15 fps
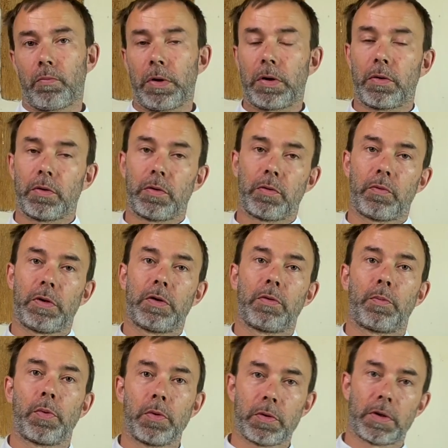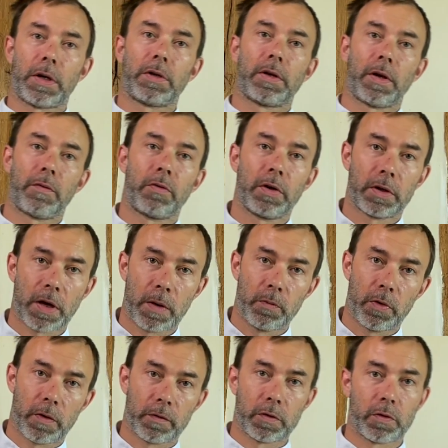because we suppose that every time you
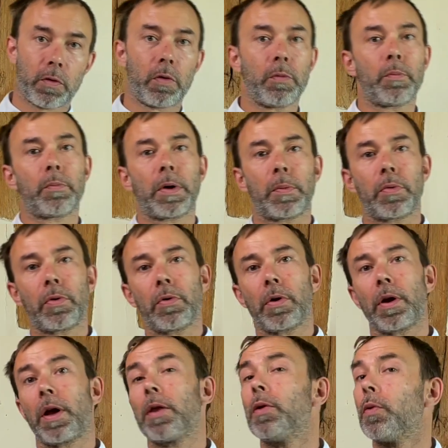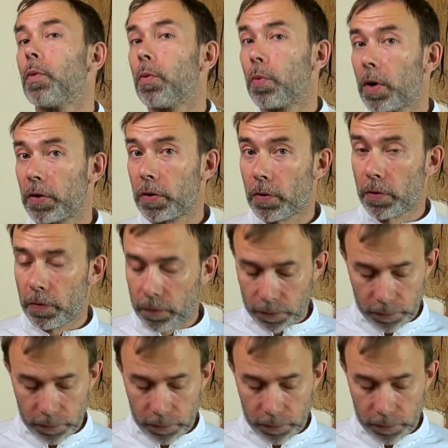have salt, pepper and water.